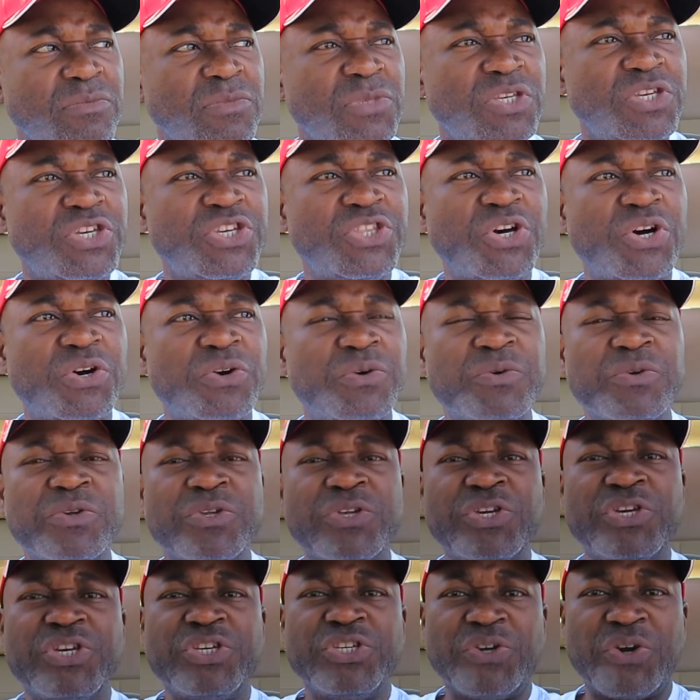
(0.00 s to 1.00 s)
you know,
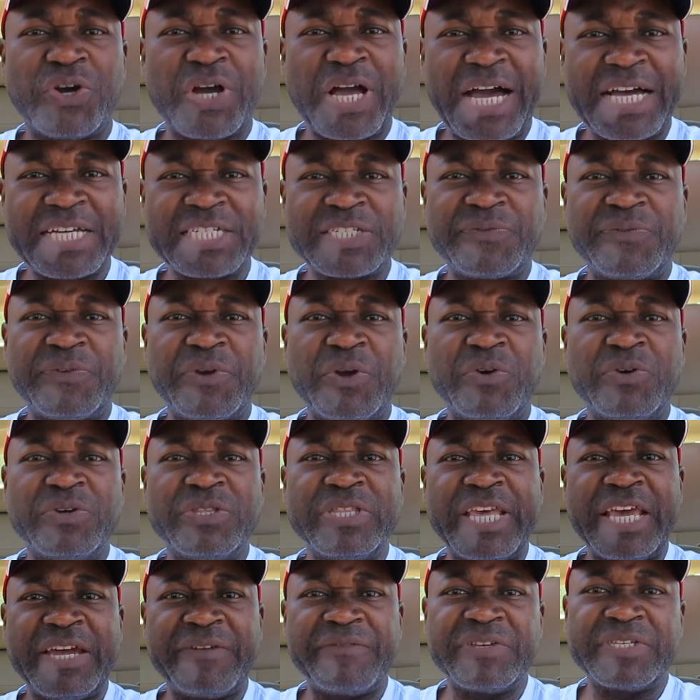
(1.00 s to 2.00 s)
your cash
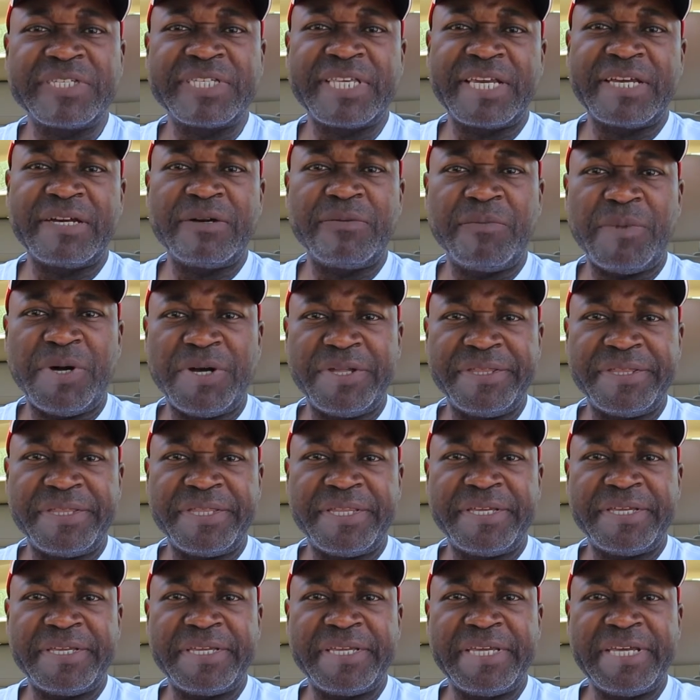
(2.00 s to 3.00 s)
flowing every single month.
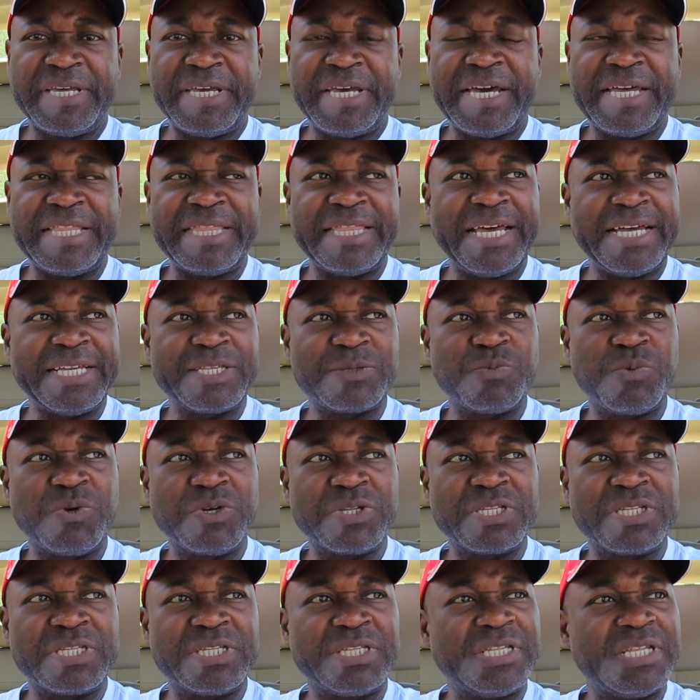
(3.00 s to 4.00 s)
And that's
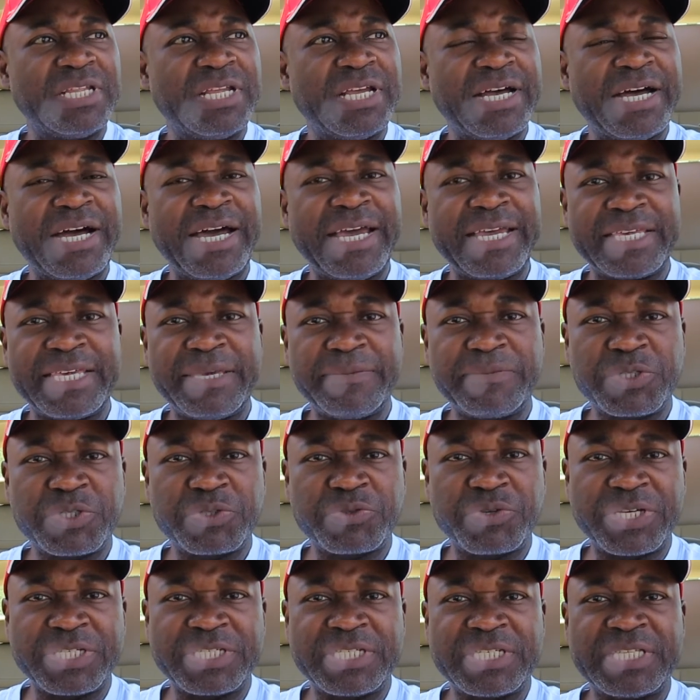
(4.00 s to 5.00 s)
what I keep
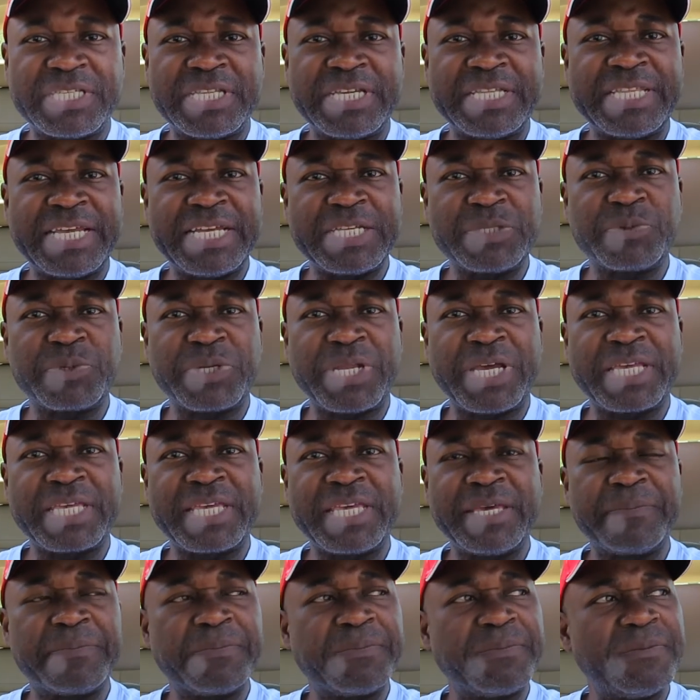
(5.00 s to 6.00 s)
stressing, and that's what I
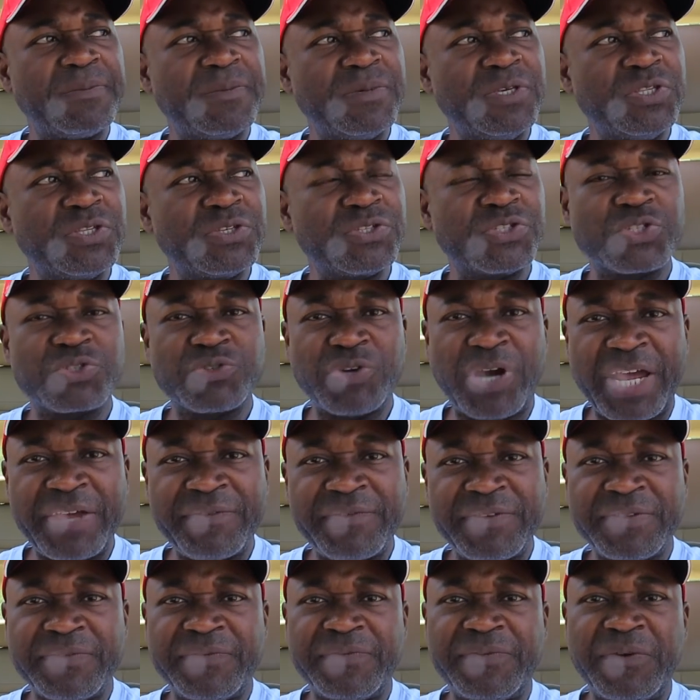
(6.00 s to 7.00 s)
keep, you know,
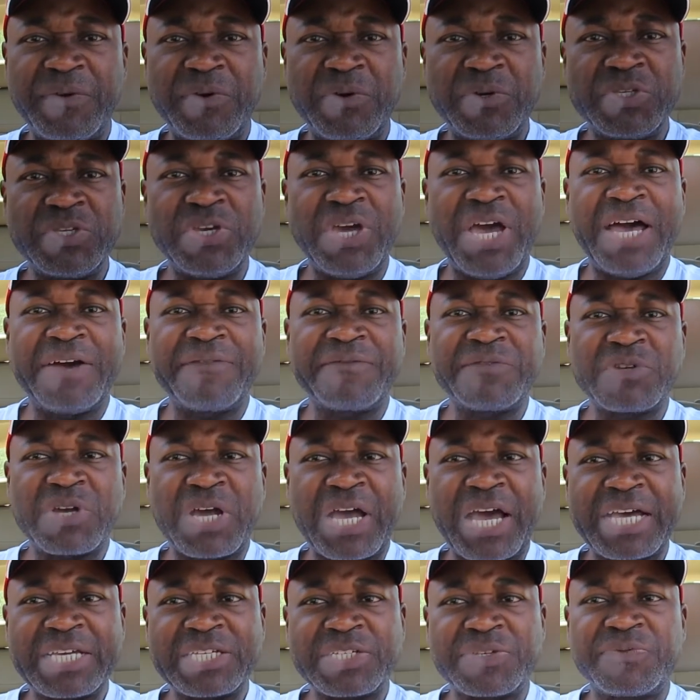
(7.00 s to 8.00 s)
striving for. You have to
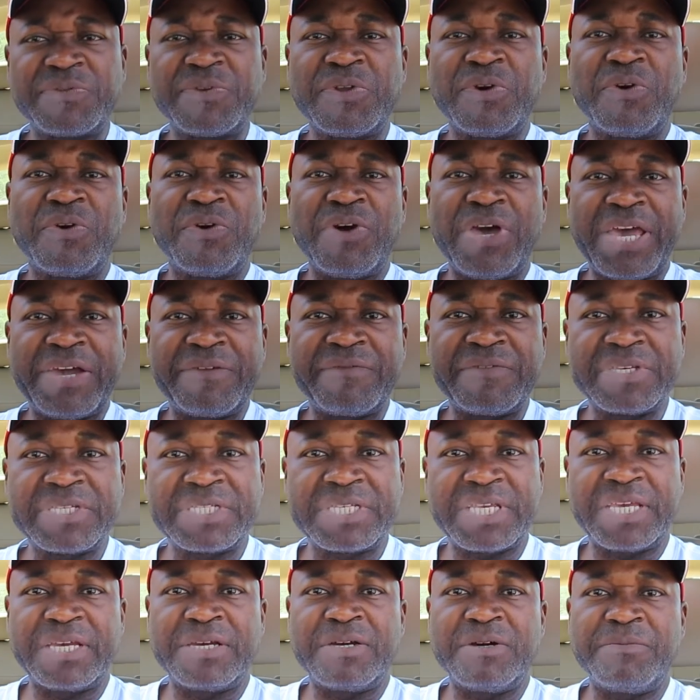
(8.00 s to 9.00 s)
cash flow every
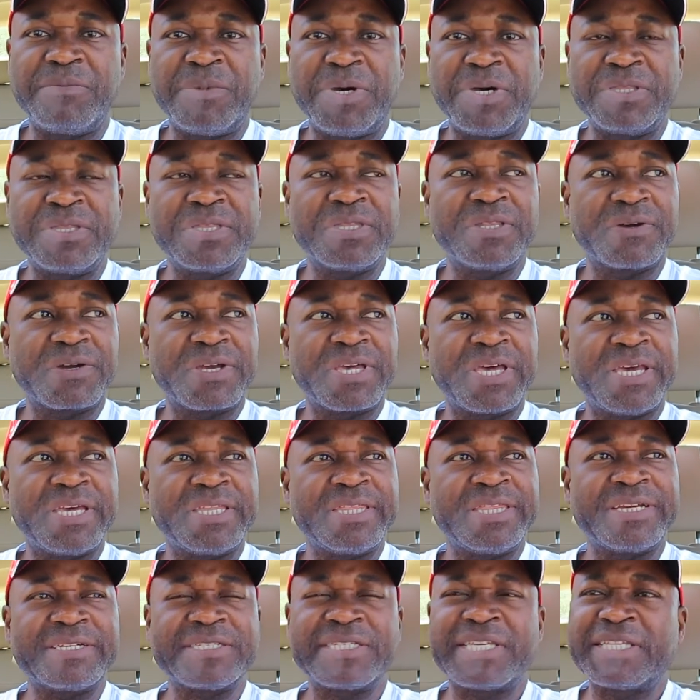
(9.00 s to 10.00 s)
single month. Okay,
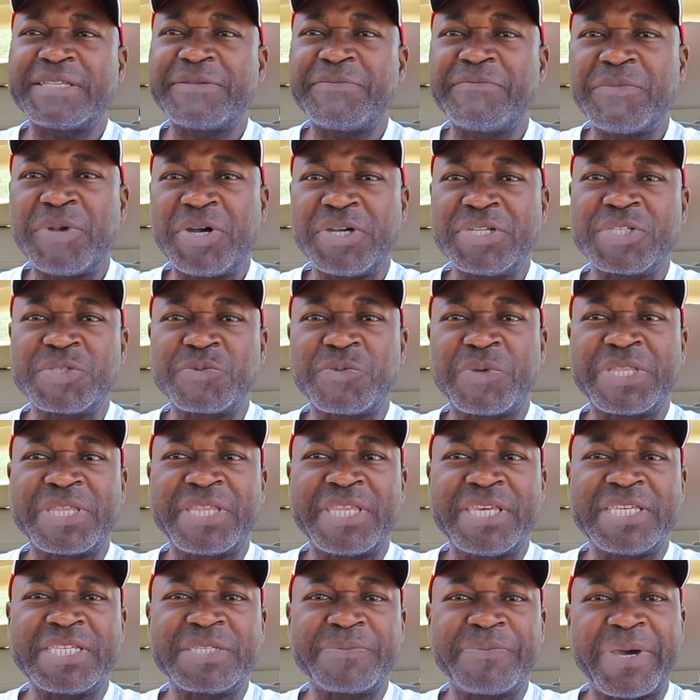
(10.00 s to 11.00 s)
there are certain months where
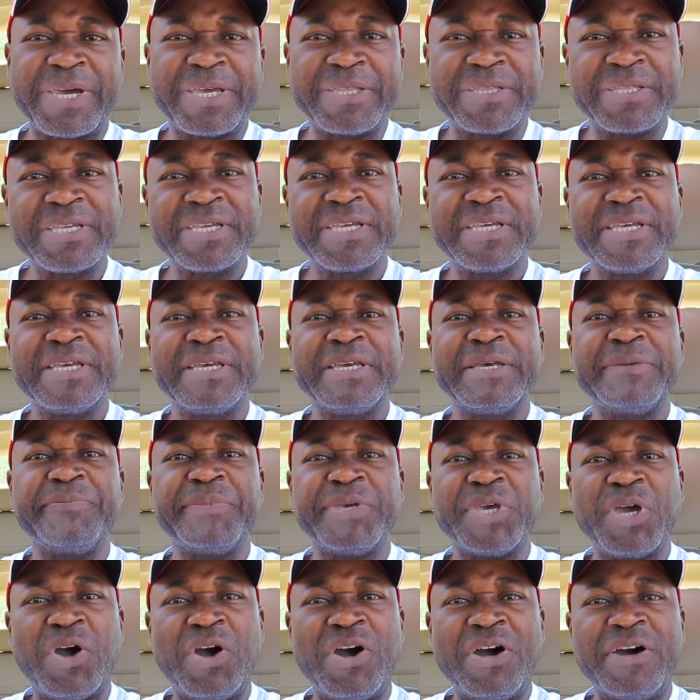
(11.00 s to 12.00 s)
things might
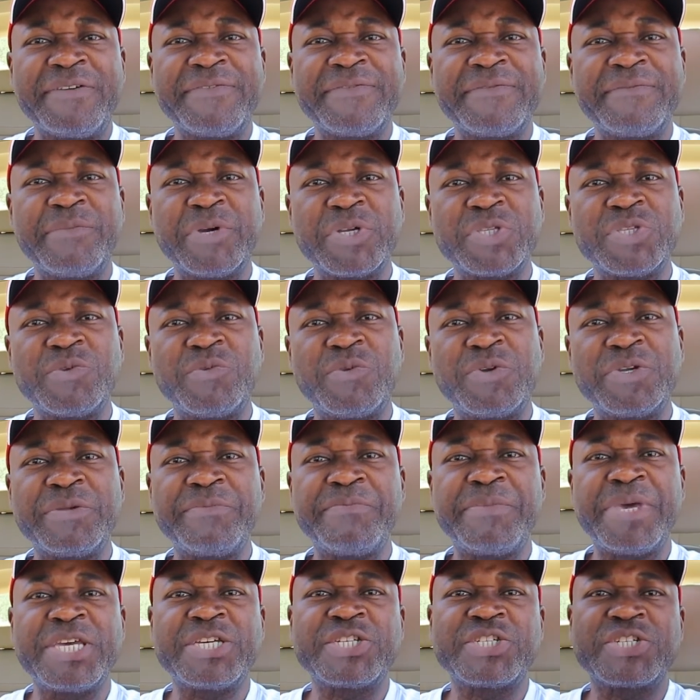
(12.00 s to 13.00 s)
be off, but you want to
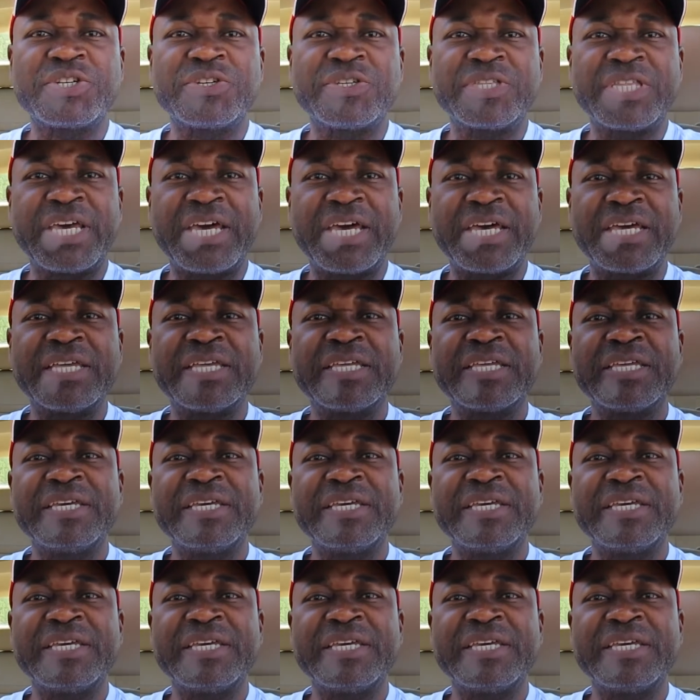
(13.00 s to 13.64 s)
make sure that